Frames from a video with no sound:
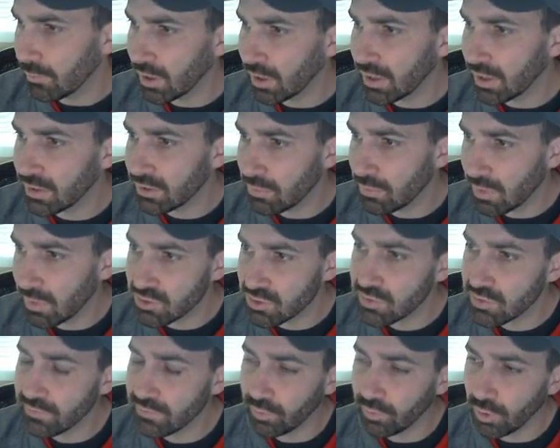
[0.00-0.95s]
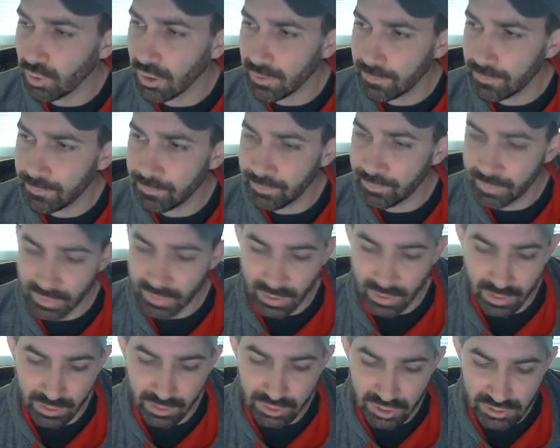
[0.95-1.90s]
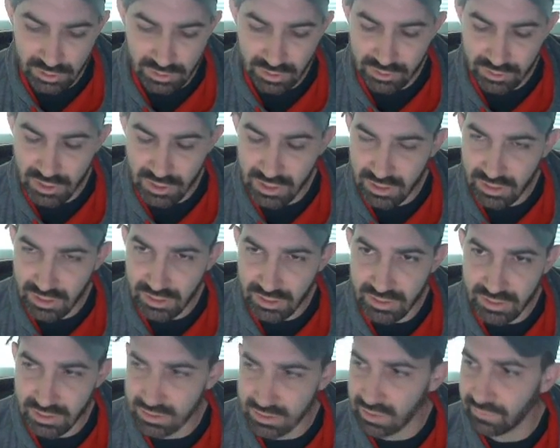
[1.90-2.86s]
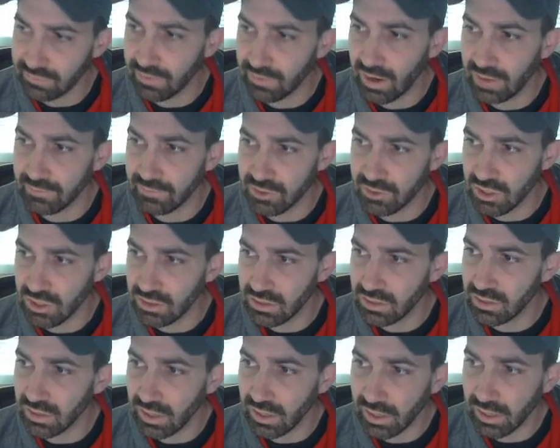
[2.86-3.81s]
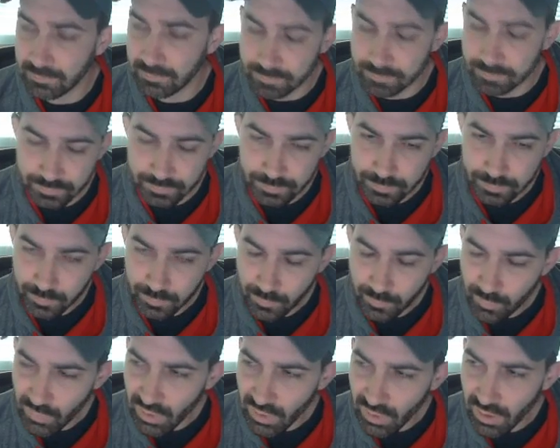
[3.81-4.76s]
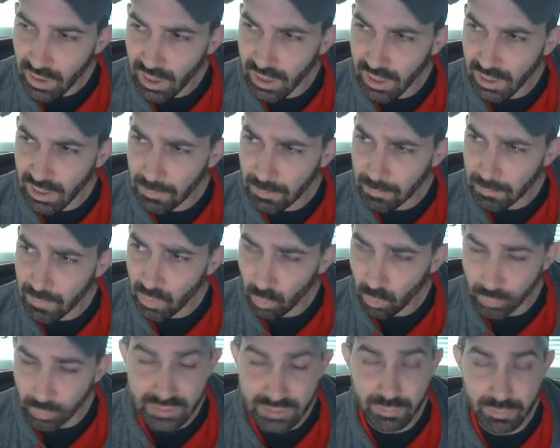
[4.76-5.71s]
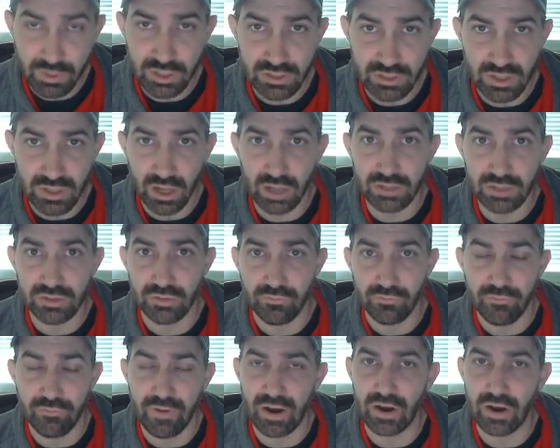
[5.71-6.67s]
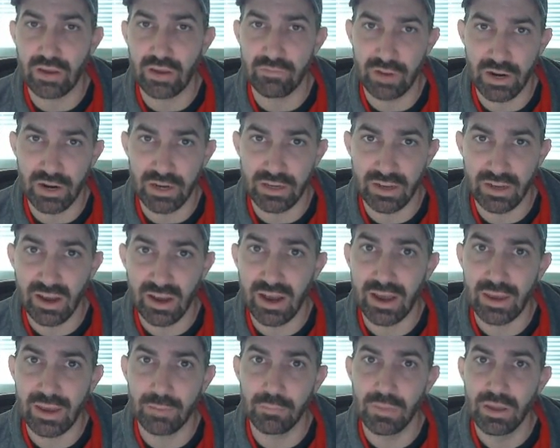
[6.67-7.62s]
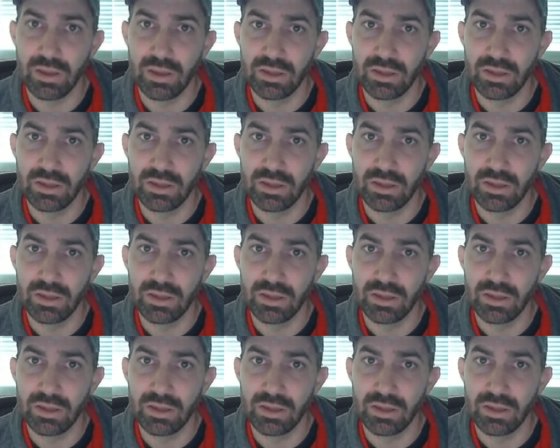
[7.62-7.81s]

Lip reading: running Dimension 4, just like JT65 and JT9. Whisper is also very, very time